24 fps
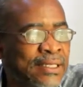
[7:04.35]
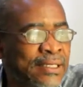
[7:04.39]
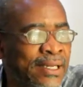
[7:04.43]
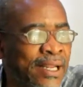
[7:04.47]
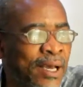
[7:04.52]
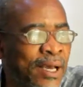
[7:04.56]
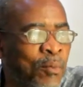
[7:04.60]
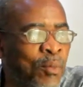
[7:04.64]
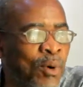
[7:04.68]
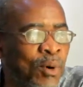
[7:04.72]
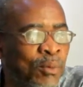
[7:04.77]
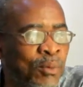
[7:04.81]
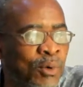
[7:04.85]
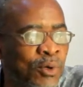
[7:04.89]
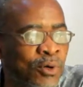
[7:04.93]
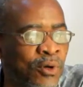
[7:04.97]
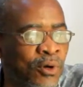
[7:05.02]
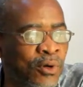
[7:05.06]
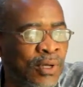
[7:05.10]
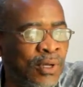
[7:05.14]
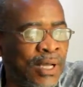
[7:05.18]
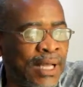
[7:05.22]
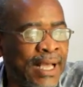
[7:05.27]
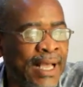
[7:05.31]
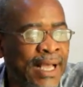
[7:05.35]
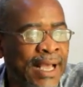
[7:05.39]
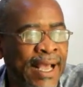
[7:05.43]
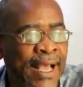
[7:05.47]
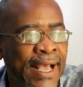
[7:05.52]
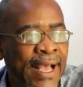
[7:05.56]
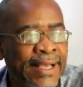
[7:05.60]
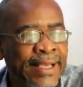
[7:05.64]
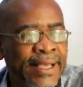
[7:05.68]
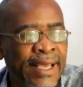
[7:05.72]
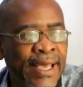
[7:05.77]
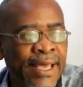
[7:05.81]
no
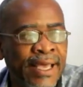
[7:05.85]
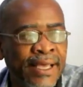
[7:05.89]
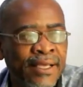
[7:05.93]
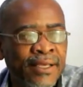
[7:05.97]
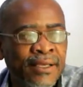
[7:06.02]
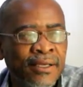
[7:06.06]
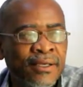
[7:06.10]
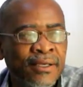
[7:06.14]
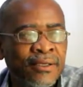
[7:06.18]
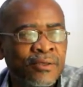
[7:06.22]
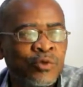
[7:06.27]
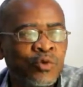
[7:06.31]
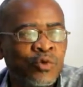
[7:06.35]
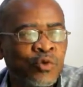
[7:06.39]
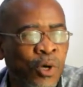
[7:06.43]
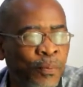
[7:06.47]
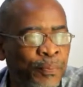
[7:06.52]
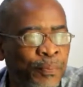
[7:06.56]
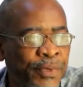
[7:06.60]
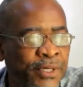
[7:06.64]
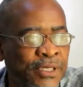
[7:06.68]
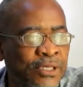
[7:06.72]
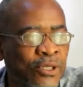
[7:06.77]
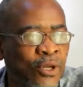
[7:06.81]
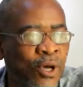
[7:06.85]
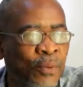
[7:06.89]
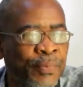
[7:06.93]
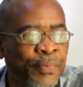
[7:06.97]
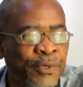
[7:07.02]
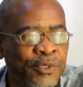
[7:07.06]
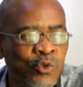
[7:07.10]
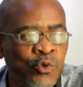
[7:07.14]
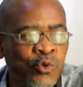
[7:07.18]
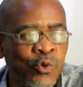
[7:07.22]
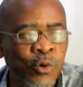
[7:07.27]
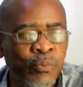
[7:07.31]
a topic no
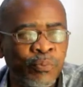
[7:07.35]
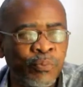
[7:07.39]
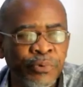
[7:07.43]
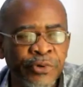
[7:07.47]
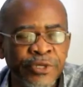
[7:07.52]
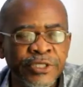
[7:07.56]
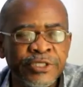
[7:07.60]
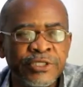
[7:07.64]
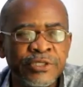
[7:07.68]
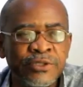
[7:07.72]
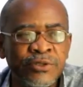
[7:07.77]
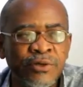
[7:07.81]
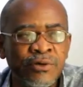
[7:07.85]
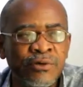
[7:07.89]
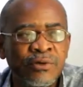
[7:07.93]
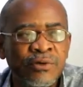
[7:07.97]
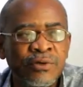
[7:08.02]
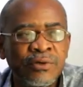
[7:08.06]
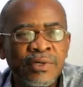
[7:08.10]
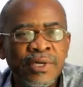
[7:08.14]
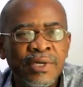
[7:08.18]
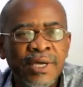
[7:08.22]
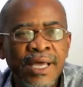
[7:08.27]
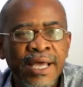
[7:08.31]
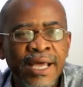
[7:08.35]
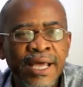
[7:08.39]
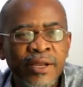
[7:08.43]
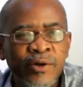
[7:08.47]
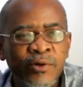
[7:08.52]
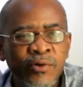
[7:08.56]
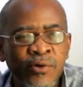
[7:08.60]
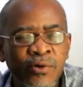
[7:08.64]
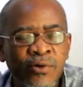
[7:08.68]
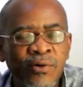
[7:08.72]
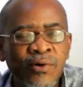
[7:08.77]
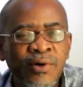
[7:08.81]
pursue preach no
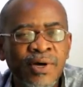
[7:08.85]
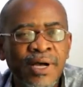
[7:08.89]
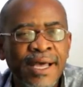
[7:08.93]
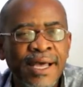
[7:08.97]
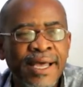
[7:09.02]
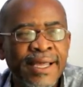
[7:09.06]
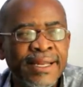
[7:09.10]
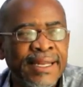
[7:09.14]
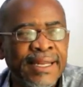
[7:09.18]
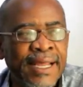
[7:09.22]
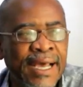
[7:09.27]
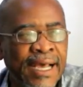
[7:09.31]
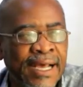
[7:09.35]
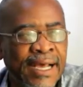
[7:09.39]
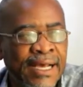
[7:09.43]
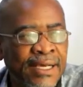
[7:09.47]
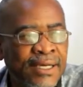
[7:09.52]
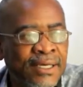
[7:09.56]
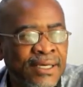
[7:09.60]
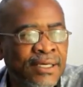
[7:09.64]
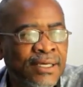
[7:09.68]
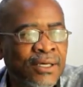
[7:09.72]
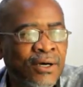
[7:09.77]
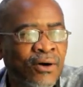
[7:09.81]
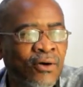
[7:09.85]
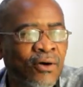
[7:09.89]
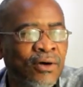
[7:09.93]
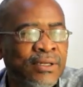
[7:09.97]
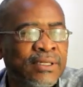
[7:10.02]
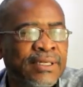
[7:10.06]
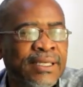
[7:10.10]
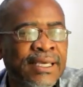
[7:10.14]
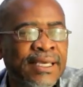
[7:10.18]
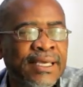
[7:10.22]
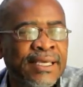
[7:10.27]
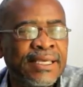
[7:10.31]
and no and now or
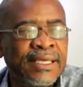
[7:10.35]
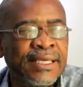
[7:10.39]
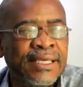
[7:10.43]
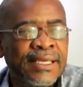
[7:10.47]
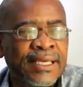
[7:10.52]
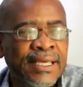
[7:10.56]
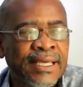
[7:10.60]
they